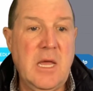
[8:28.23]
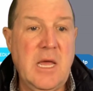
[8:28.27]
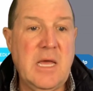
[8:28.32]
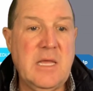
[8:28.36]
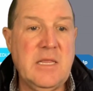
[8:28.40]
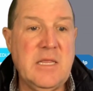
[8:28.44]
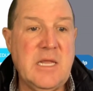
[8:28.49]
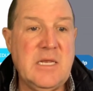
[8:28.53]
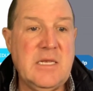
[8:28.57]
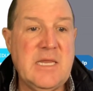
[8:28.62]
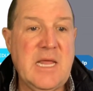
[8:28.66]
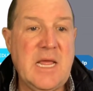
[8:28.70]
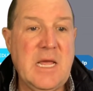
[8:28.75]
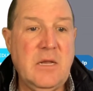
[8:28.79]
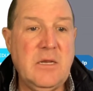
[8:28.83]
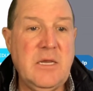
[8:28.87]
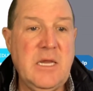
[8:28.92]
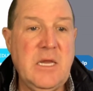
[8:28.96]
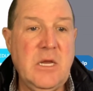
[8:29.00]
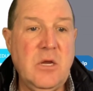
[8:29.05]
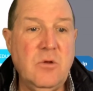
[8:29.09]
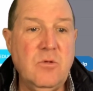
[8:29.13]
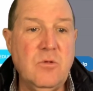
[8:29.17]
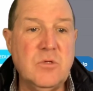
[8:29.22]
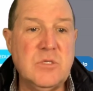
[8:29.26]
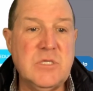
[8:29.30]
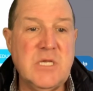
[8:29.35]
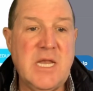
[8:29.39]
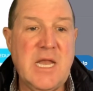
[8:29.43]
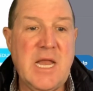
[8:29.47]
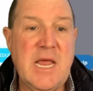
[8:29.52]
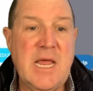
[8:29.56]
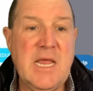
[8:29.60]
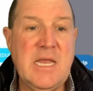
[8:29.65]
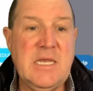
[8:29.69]
And then down here, there's
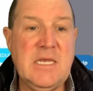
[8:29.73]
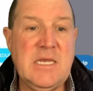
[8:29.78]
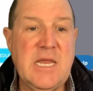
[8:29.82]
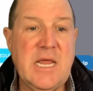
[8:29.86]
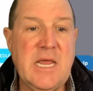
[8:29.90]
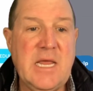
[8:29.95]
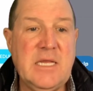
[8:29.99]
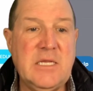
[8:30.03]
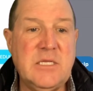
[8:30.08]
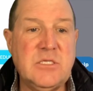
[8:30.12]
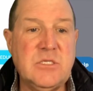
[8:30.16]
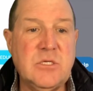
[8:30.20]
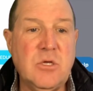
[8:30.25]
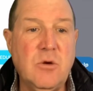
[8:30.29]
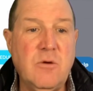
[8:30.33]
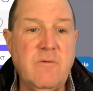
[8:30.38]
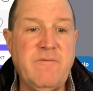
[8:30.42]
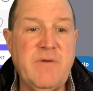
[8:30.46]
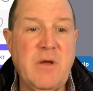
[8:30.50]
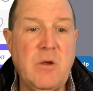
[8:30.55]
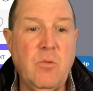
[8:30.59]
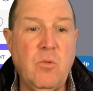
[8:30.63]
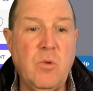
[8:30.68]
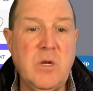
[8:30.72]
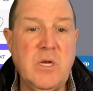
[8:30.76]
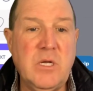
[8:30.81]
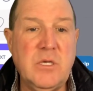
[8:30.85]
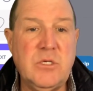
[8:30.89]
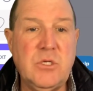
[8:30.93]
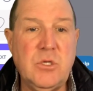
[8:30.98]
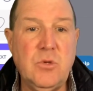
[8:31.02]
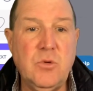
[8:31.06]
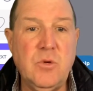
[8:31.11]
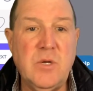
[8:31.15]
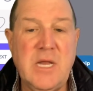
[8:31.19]
an end date. So if I want to
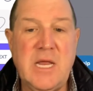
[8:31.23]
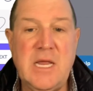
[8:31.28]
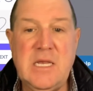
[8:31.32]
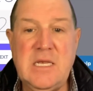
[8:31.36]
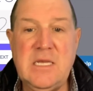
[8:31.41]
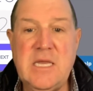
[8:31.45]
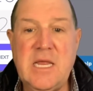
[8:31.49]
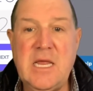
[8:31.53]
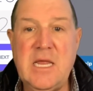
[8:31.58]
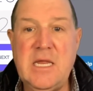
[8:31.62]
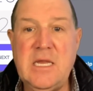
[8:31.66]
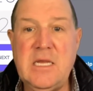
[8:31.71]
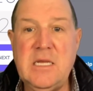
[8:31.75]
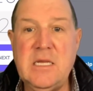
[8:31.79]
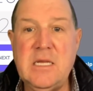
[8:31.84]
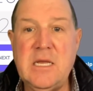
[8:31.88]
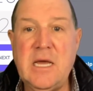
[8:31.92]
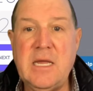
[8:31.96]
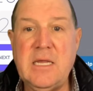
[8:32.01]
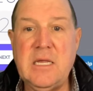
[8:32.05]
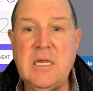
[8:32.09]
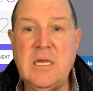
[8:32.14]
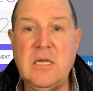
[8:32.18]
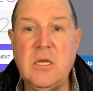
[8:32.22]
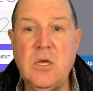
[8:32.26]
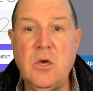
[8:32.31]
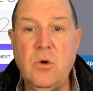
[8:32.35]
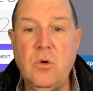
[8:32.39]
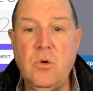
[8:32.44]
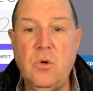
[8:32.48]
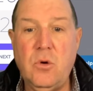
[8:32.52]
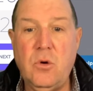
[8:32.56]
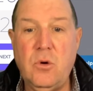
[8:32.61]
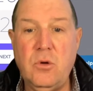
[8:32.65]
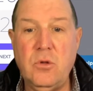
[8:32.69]
do an end date, I can
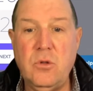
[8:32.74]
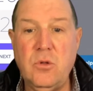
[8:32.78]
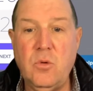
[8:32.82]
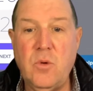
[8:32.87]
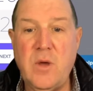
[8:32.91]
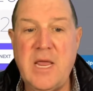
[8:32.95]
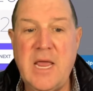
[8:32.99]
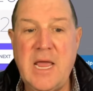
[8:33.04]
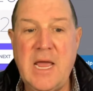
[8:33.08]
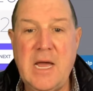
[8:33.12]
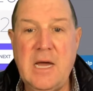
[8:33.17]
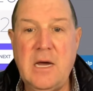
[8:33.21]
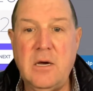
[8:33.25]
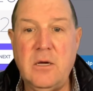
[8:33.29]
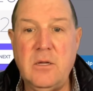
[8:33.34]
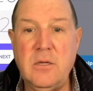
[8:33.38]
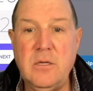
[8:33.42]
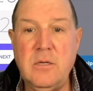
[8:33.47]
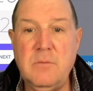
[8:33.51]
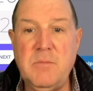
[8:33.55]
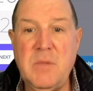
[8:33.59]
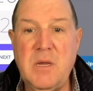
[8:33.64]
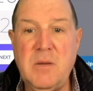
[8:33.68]
go all the way out.